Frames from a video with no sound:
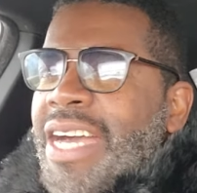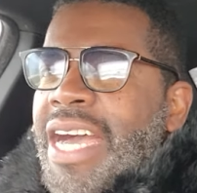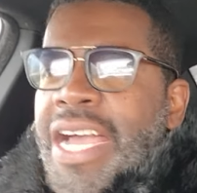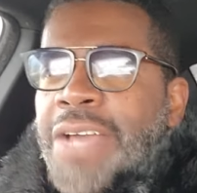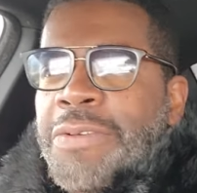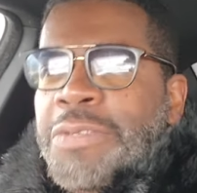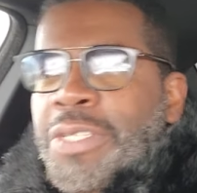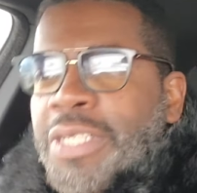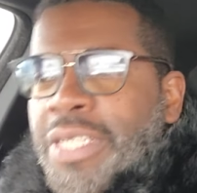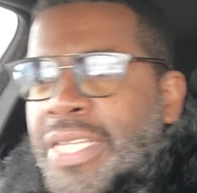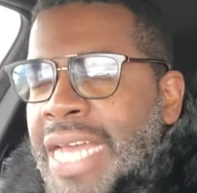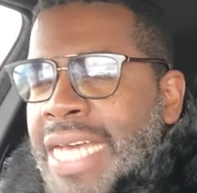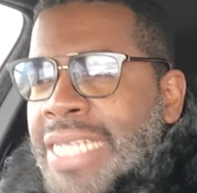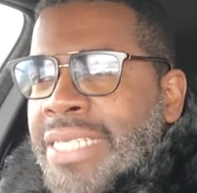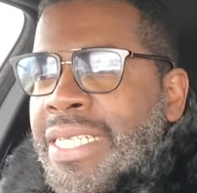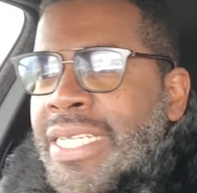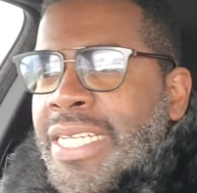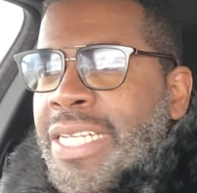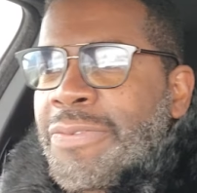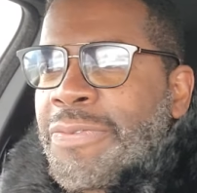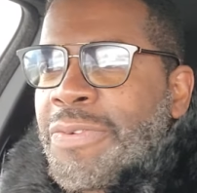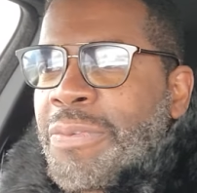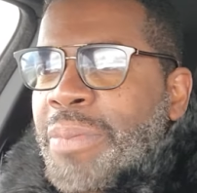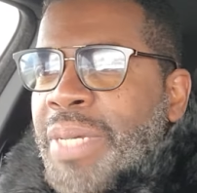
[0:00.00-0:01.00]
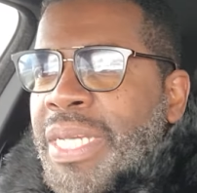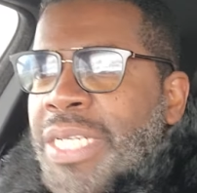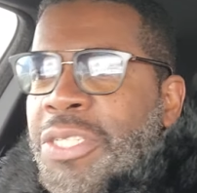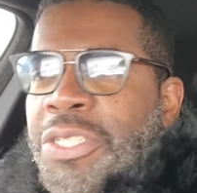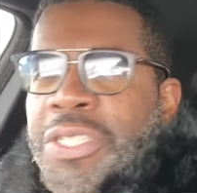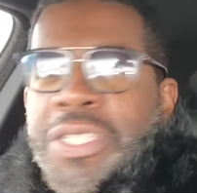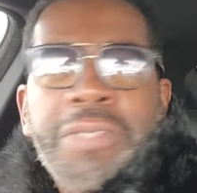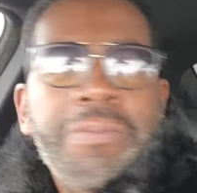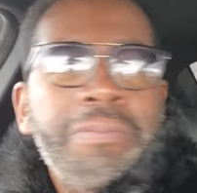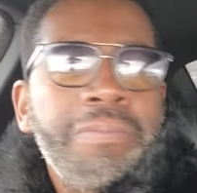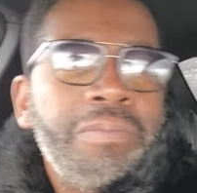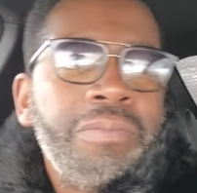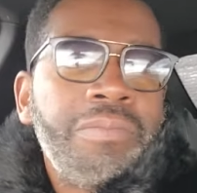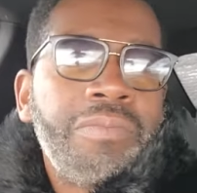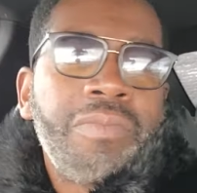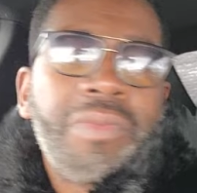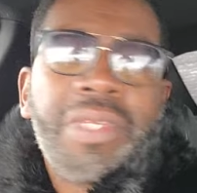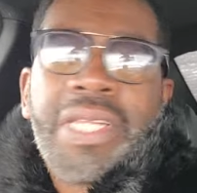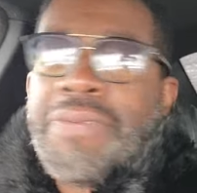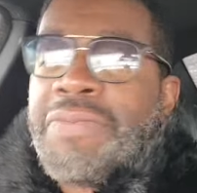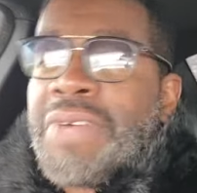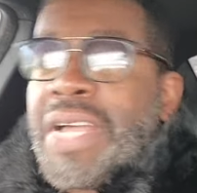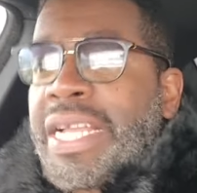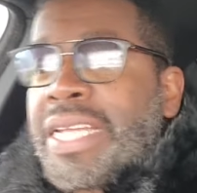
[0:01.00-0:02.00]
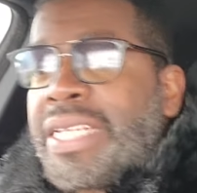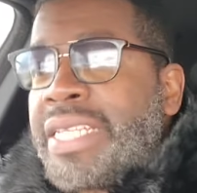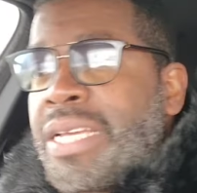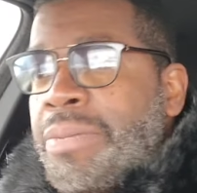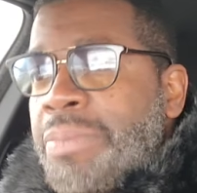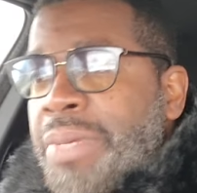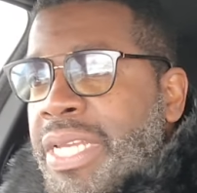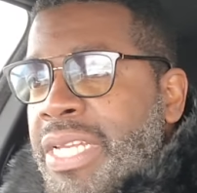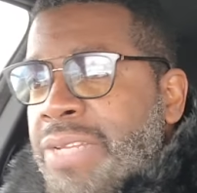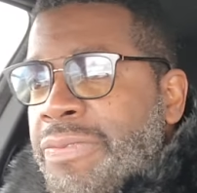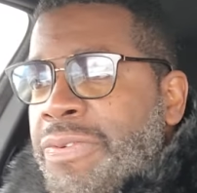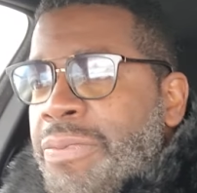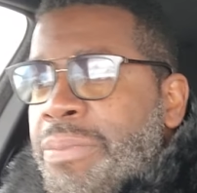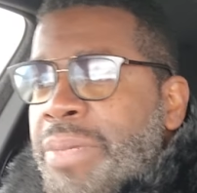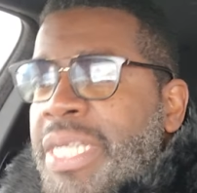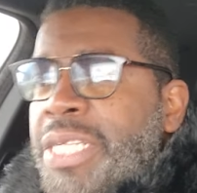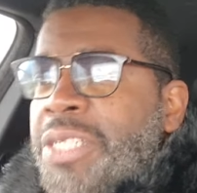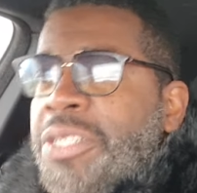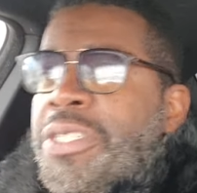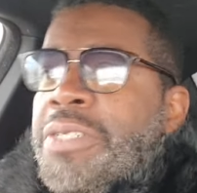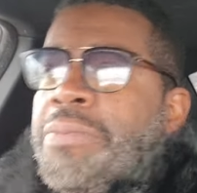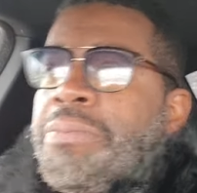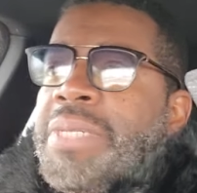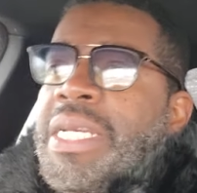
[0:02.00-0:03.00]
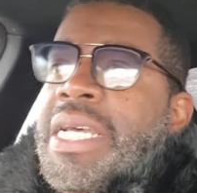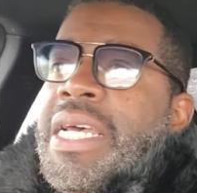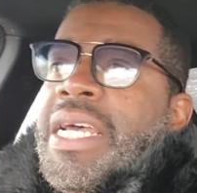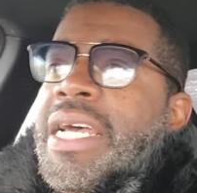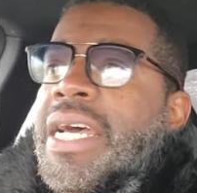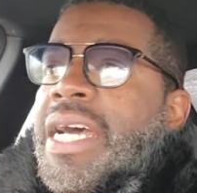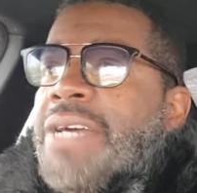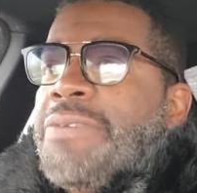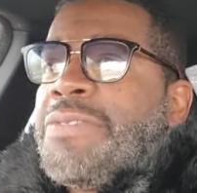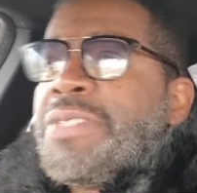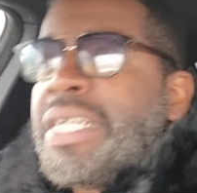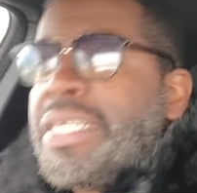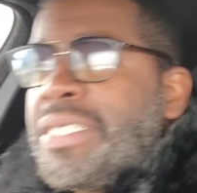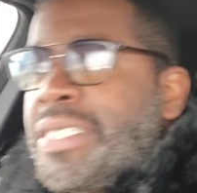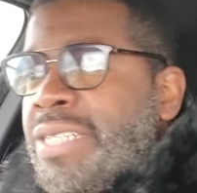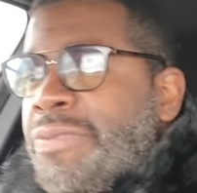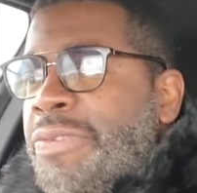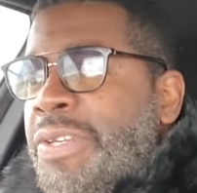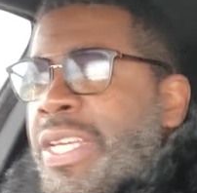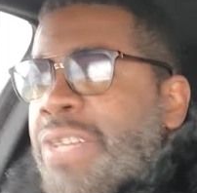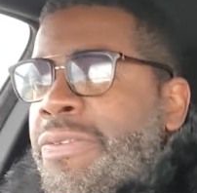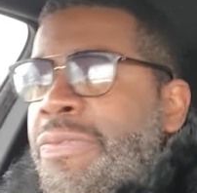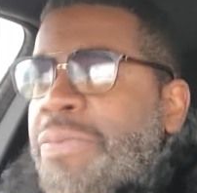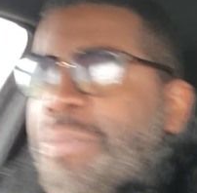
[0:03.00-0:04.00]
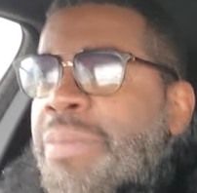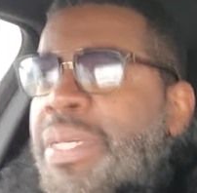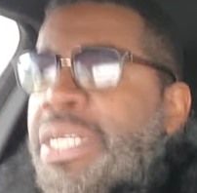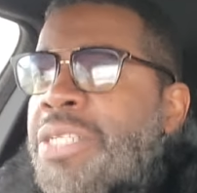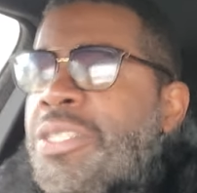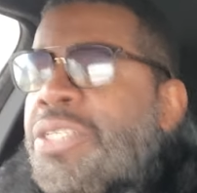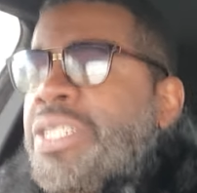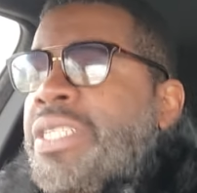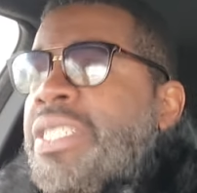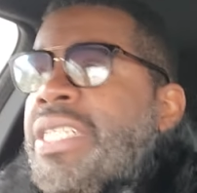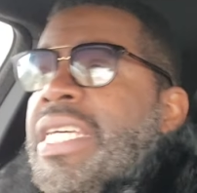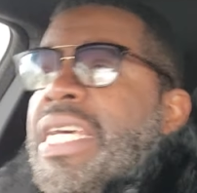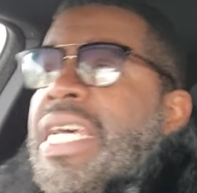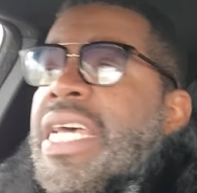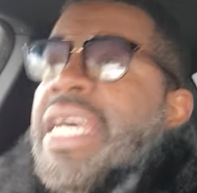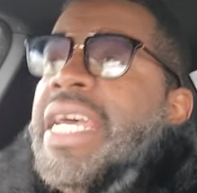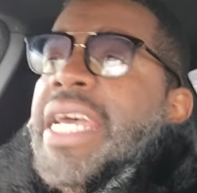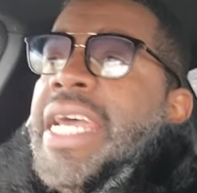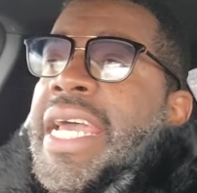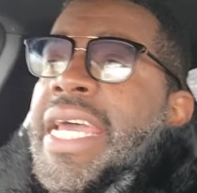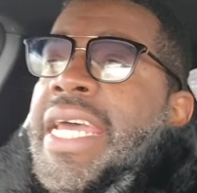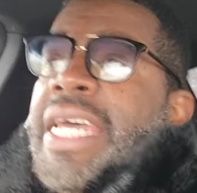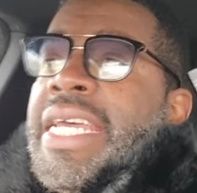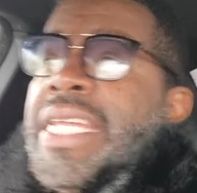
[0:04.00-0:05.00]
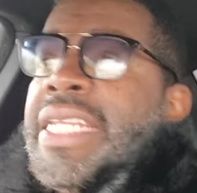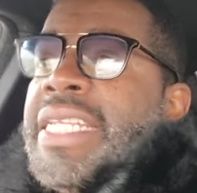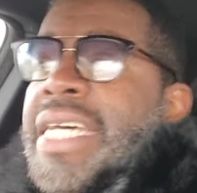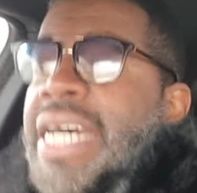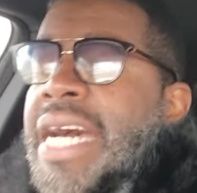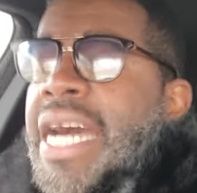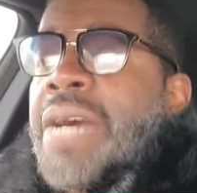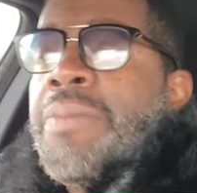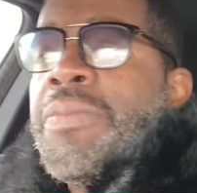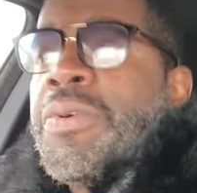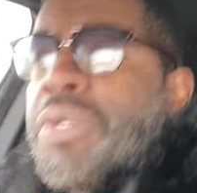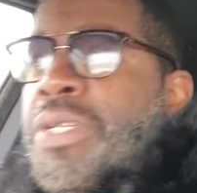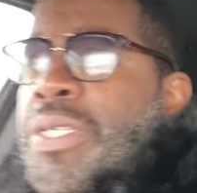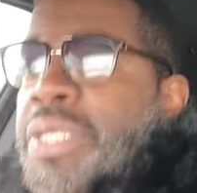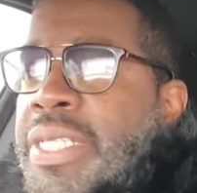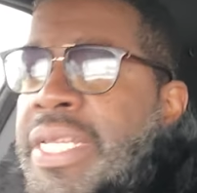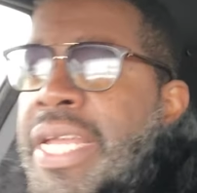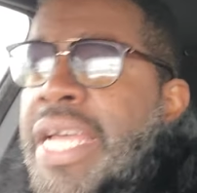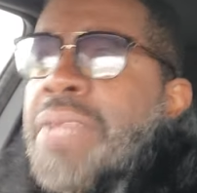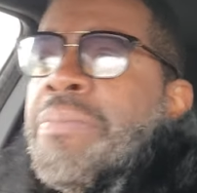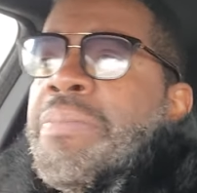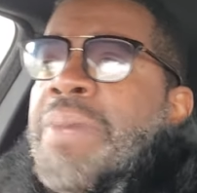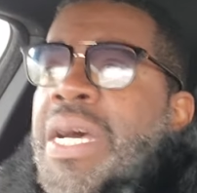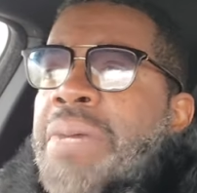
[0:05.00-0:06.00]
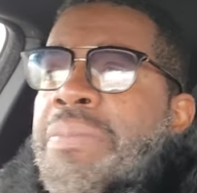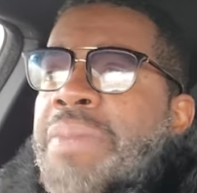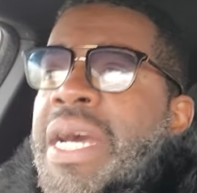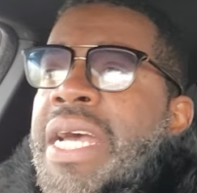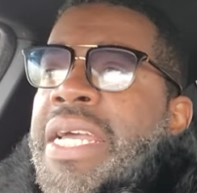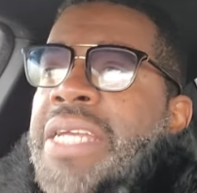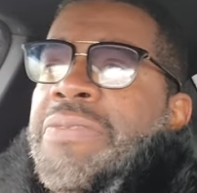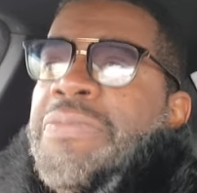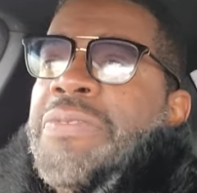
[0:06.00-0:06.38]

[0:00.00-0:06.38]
I have scholastic information, academic information, I have scientific information, and I'm going to stand by my